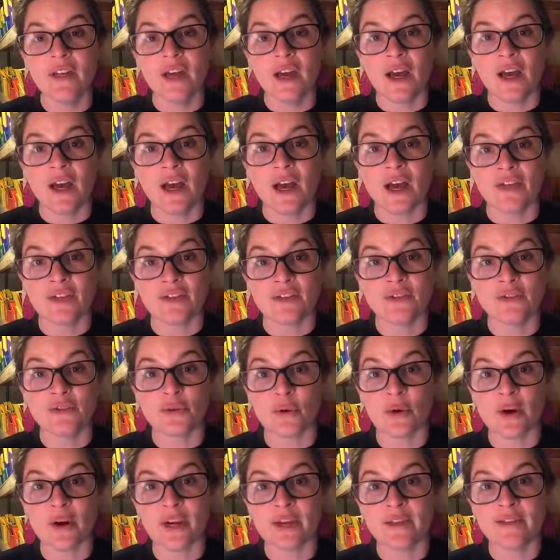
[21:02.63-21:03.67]
the
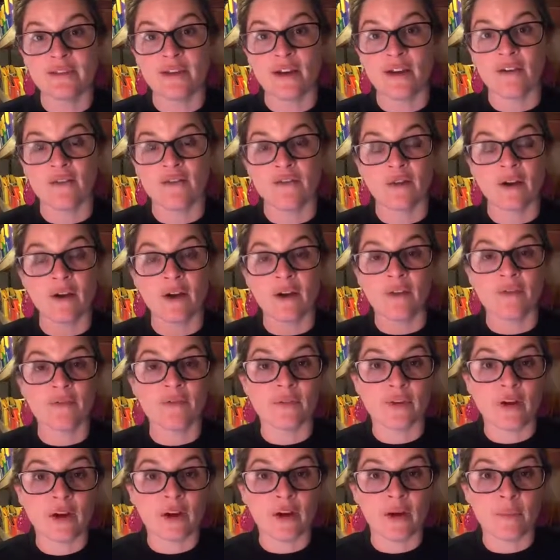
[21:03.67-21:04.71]
stories of
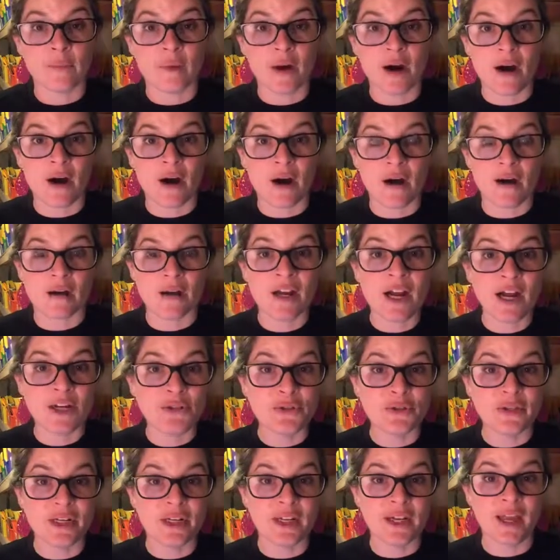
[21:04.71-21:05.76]
our
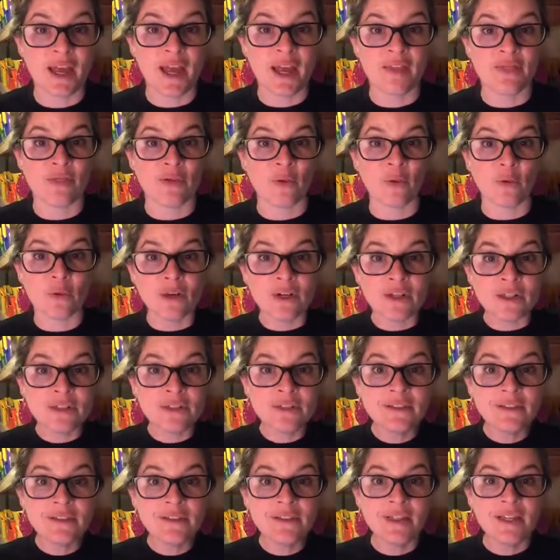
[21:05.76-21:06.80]
country and the
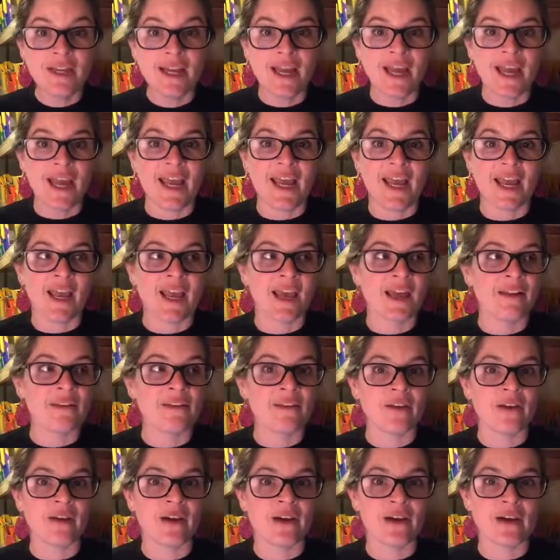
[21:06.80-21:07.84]
world,
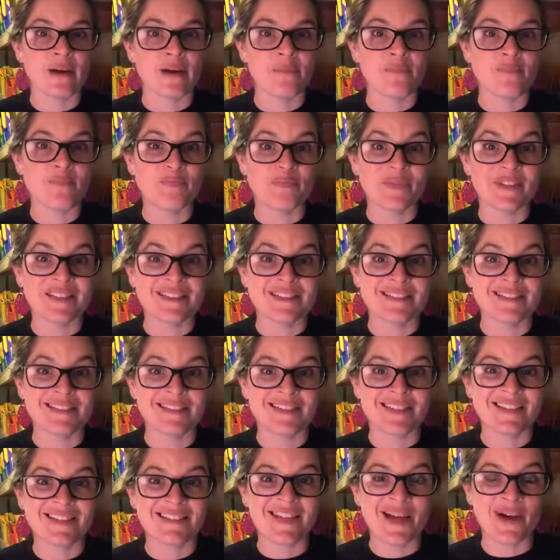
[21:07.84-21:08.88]
and
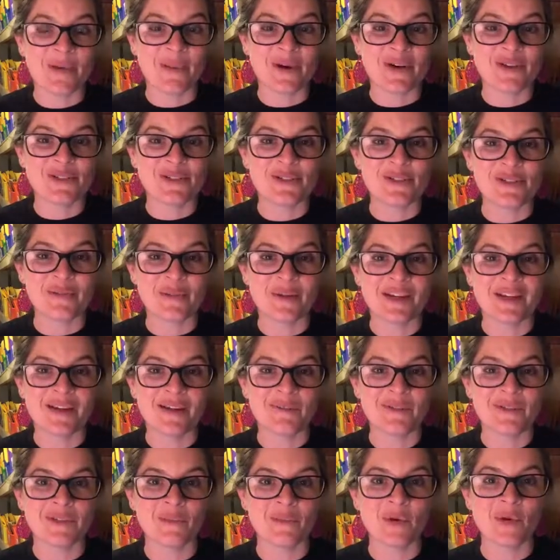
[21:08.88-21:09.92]
let's help our students
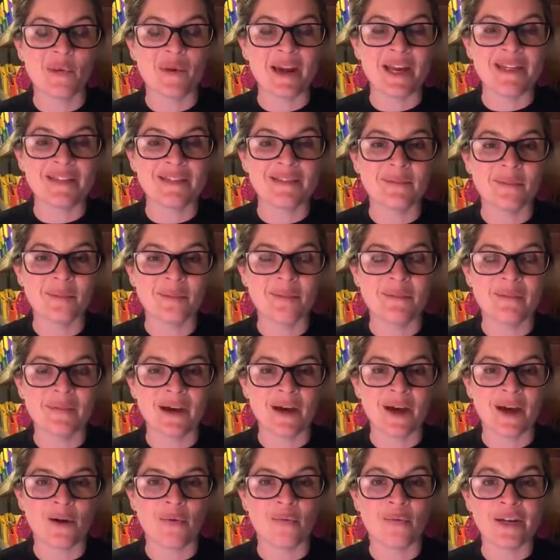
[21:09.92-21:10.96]
become some great
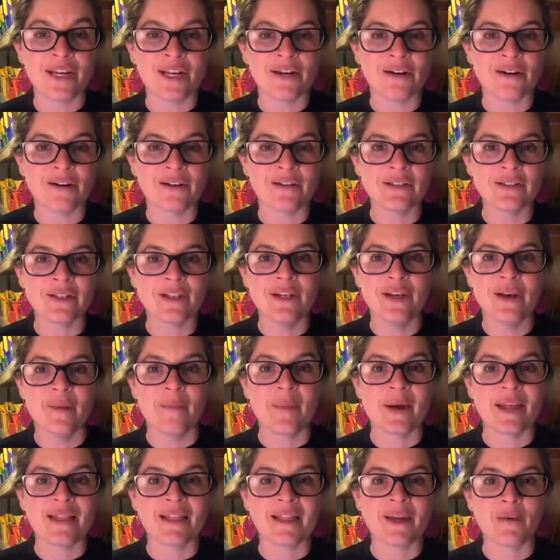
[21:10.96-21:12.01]
readers,
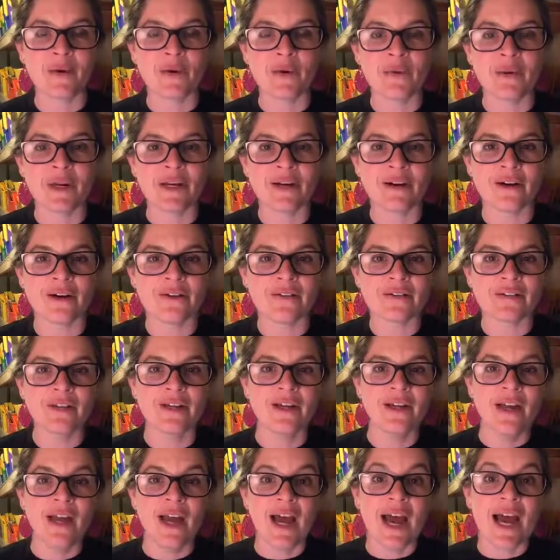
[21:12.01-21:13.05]
bilingual readers.
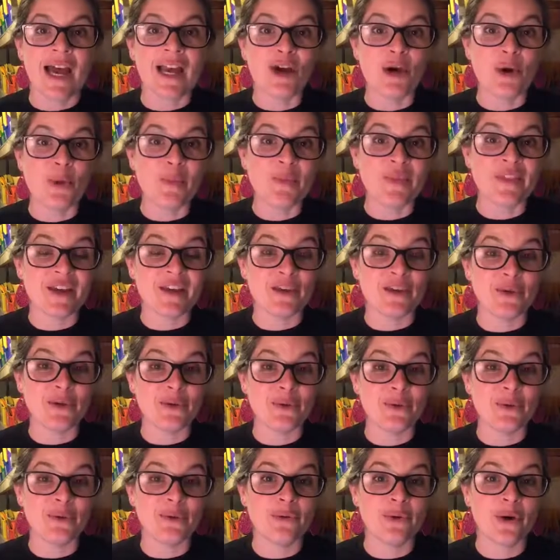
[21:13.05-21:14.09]
I hope that
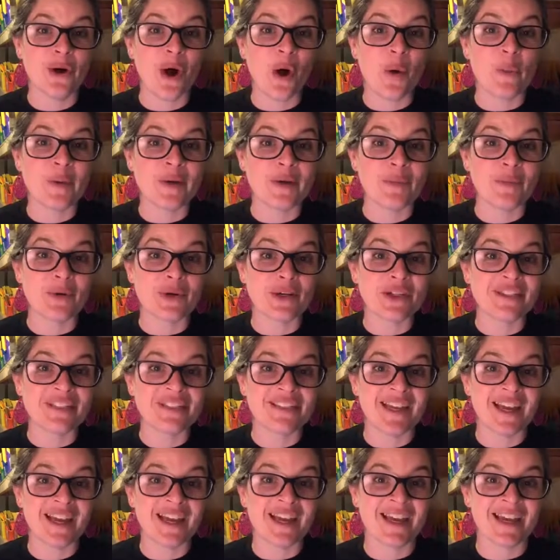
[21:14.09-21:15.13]
you open a book
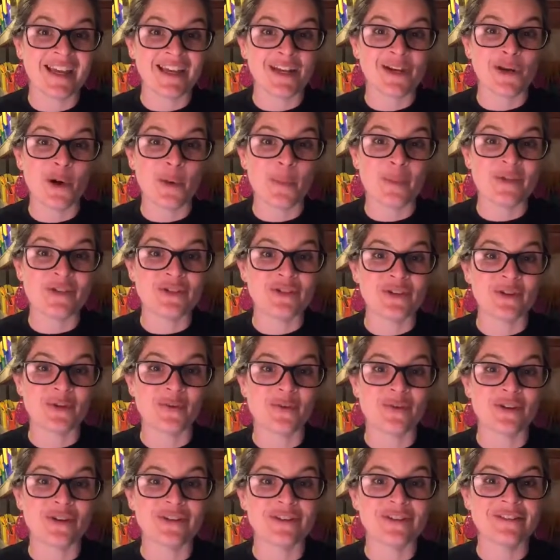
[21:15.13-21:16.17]
today and it opens your
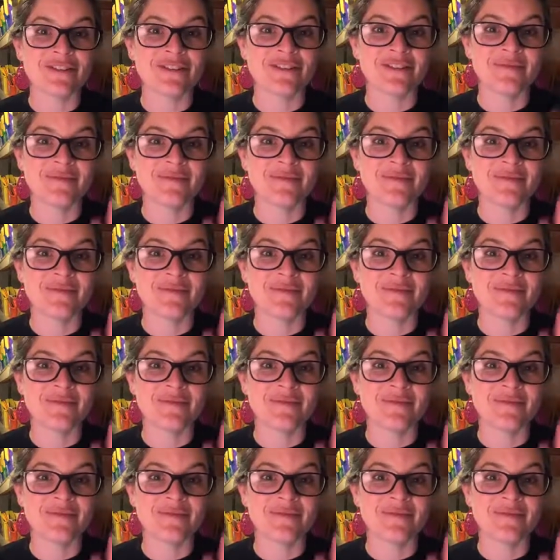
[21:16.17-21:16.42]
world.